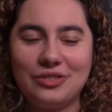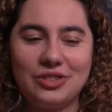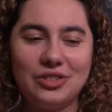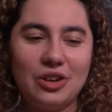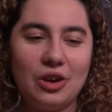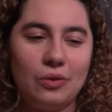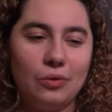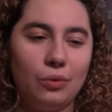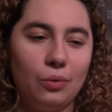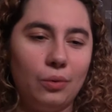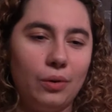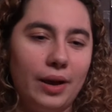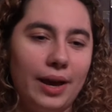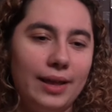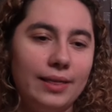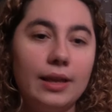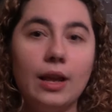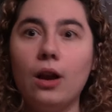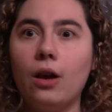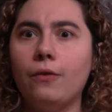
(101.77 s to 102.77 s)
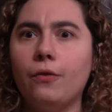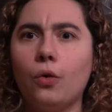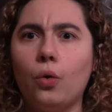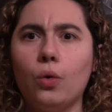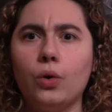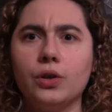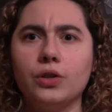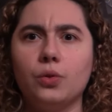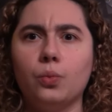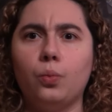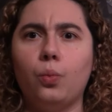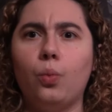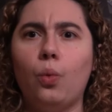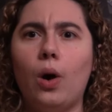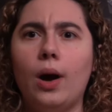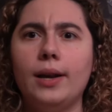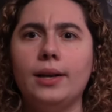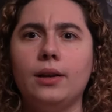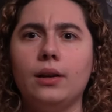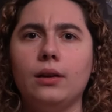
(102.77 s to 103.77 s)
So, and then of course,
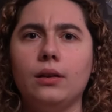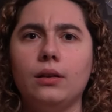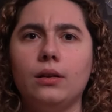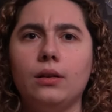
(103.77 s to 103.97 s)
what